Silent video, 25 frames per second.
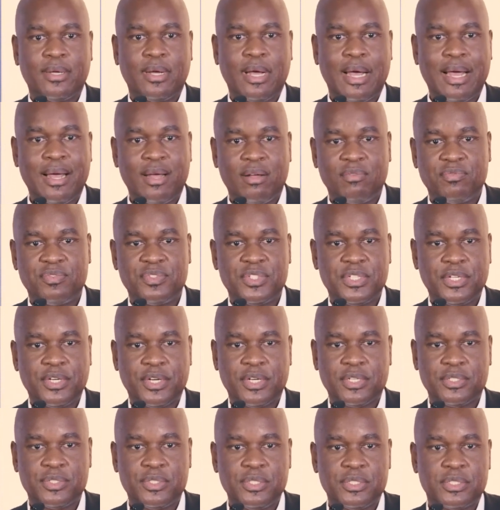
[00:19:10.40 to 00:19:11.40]
have
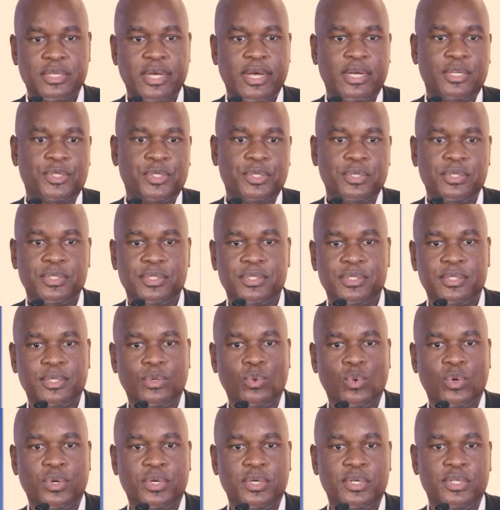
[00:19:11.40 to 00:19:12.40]
serious discussions, see
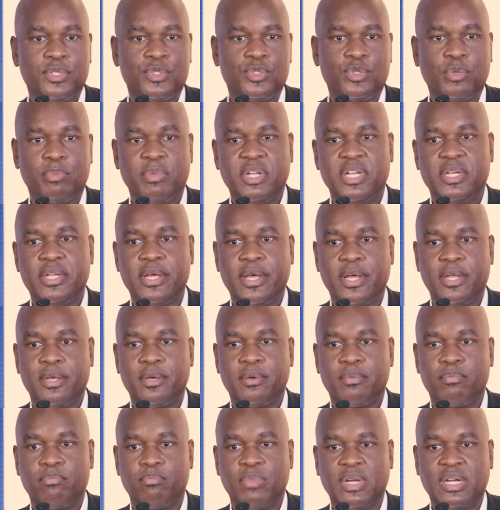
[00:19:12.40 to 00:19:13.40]
what needs to be done,
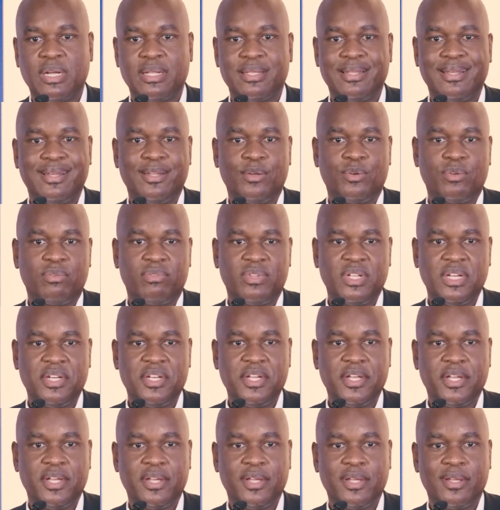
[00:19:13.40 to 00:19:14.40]
but at the end of the
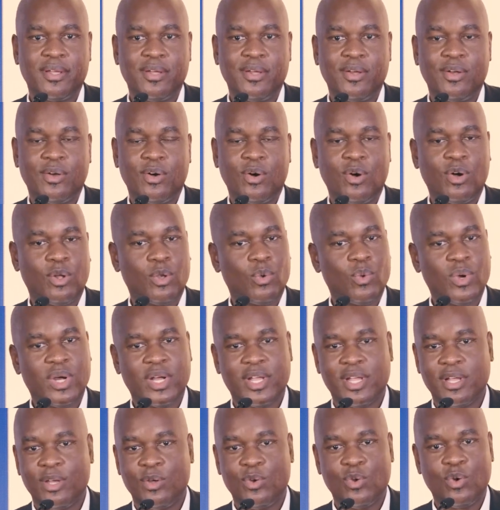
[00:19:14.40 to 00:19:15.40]
day, all
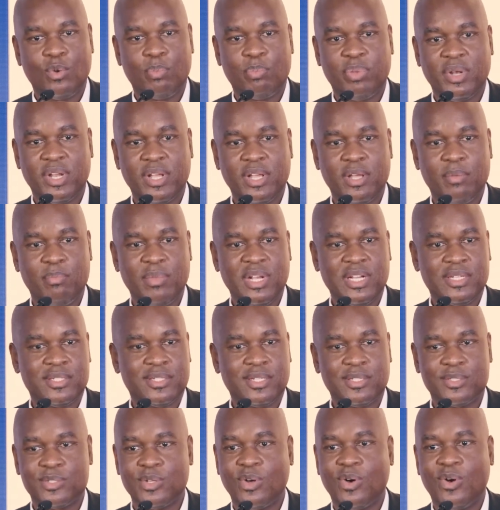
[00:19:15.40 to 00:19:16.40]
work and no play
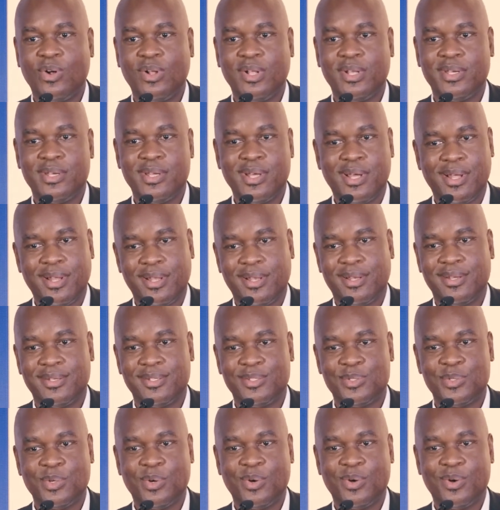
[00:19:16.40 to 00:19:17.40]
makes us all dull.
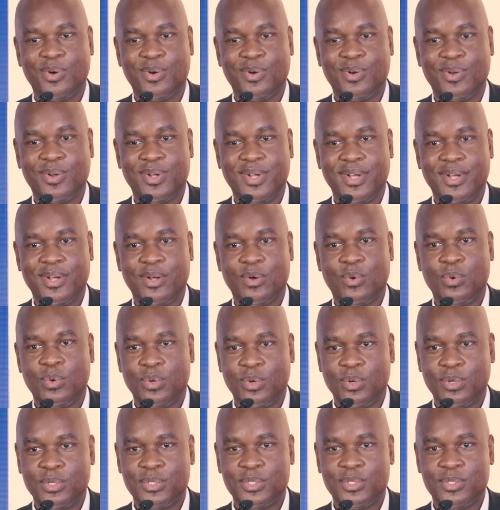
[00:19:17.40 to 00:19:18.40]
So
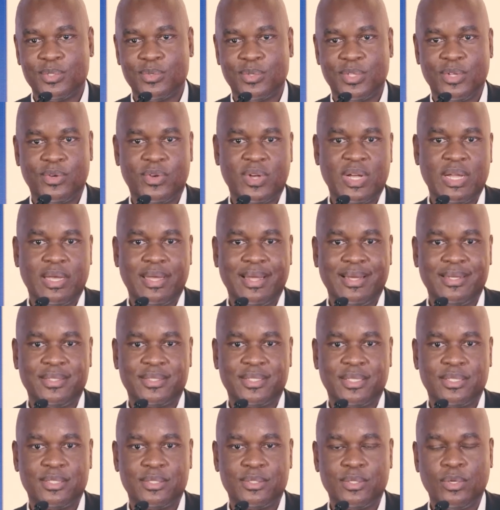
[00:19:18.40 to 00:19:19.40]
kudos to the
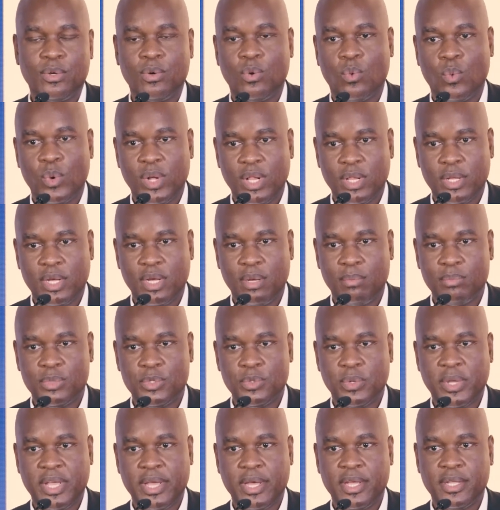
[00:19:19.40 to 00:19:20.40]
organizers, welcome
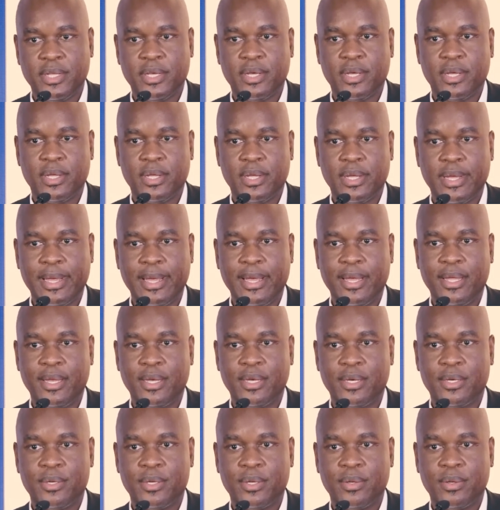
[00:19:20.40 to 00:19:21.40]
to Kenya,
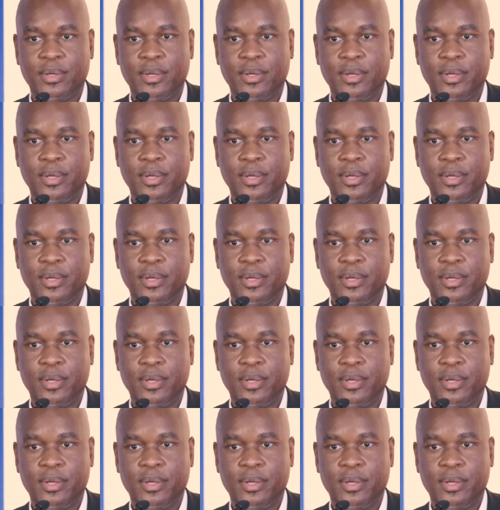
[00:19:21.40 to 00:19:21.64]
and